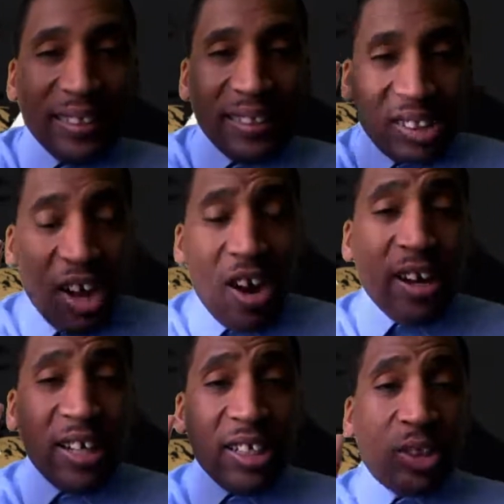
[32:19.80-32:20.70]

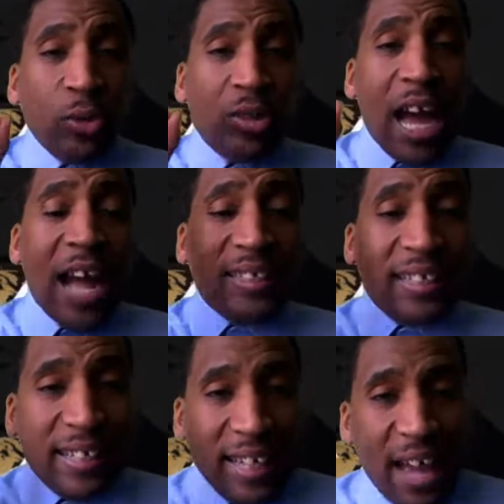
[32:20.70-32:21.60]
started in
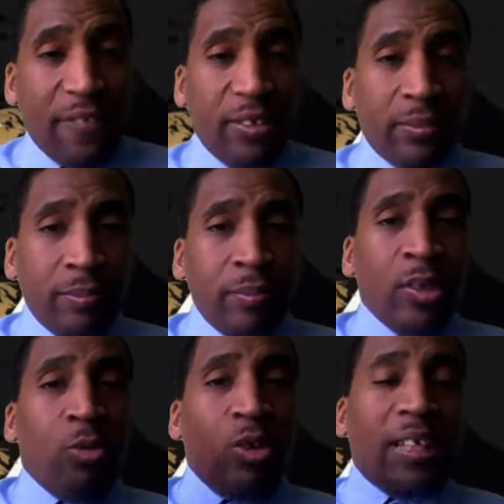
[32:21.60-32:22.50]
2011,
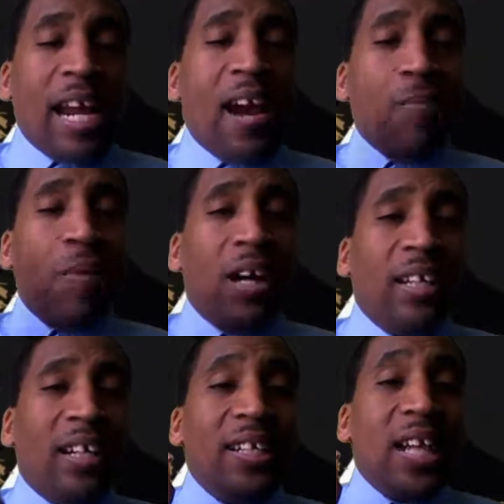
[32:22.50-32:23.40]
what Carabao
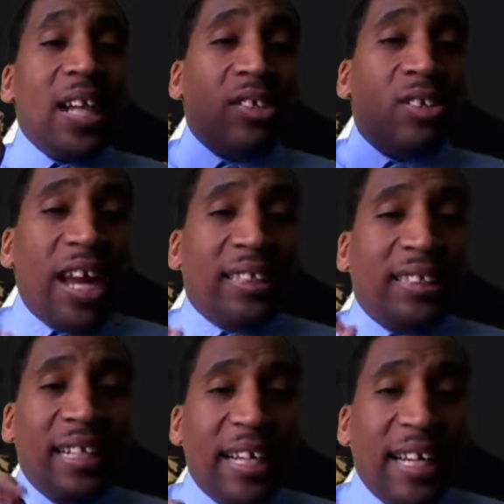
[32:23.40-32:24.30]
International
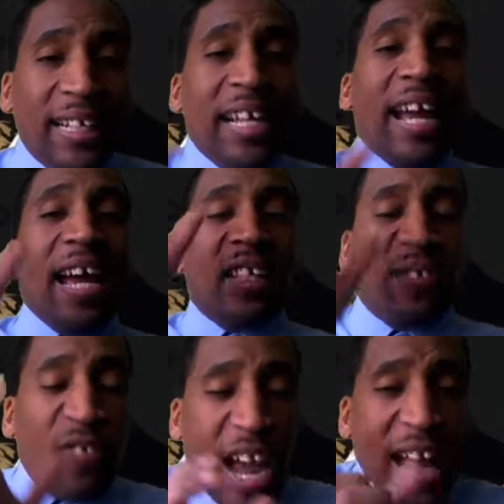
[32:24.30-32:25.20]
has
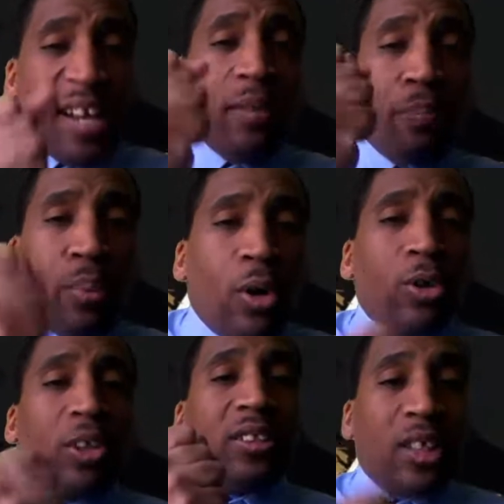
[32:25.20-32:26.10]
finally
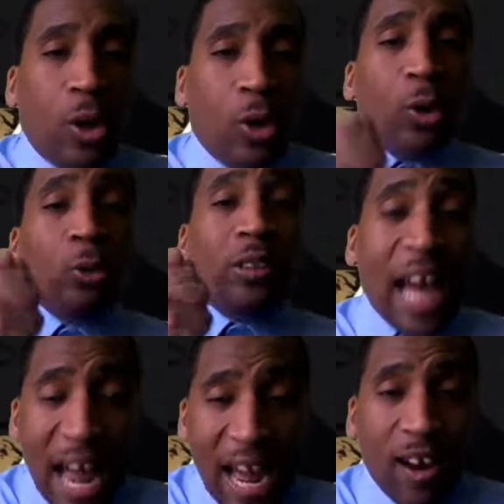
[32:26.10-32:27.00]
broke gold
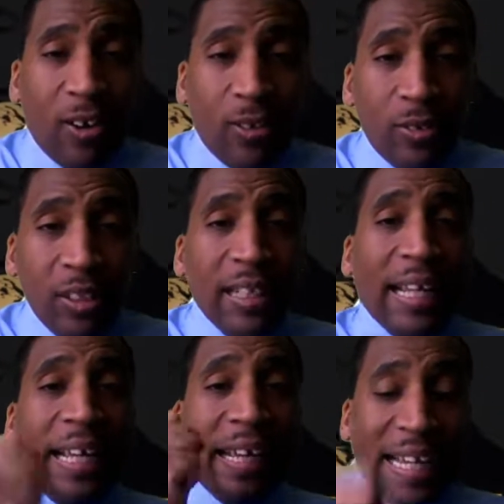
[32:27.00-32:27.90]
down
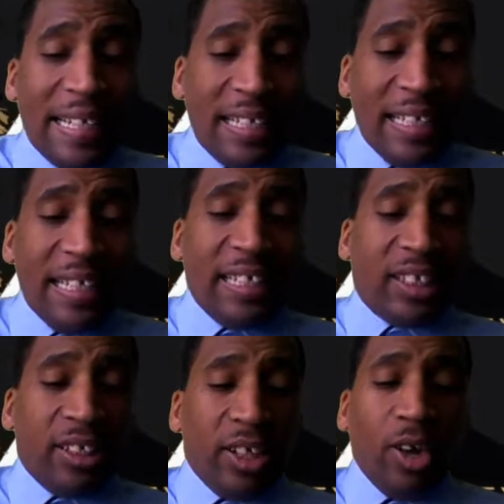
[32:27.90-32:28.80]
in its
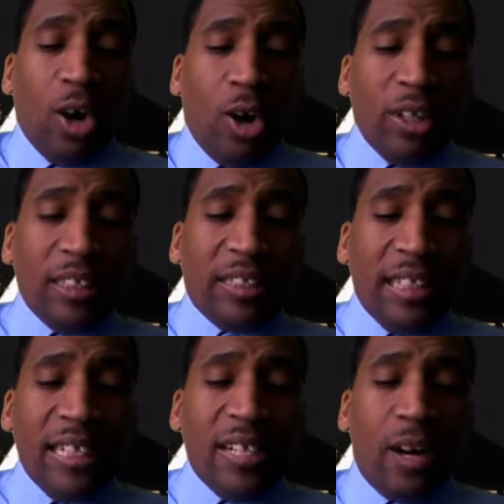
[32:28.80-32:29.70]
lowest
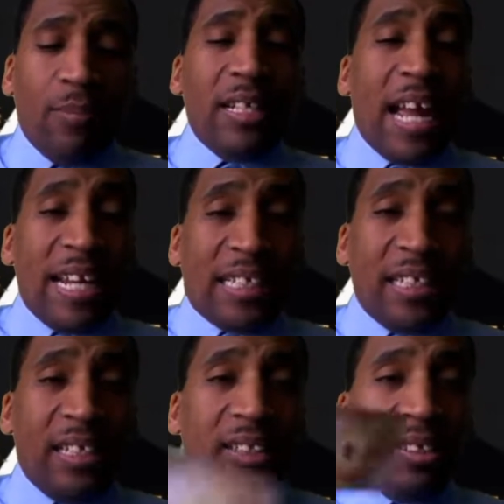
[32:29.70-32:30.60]

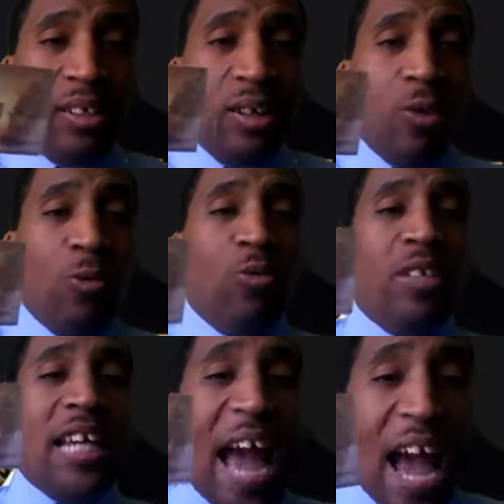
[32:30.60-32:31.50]
denominations.
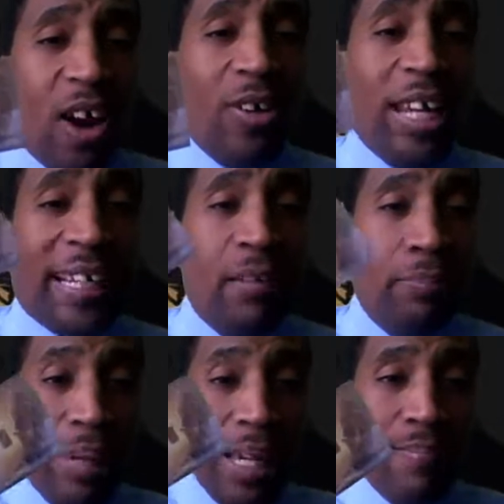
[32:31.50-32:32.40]
Now it can
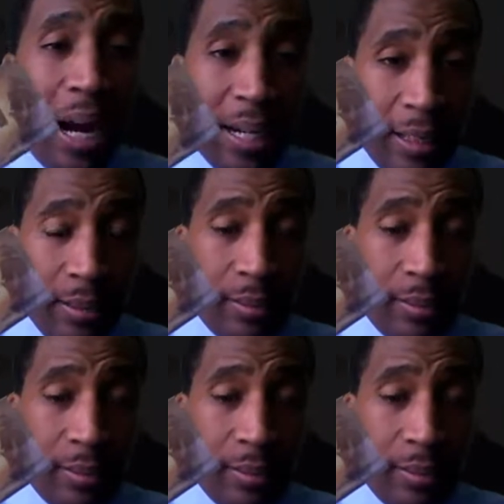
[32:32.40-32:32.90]
be money,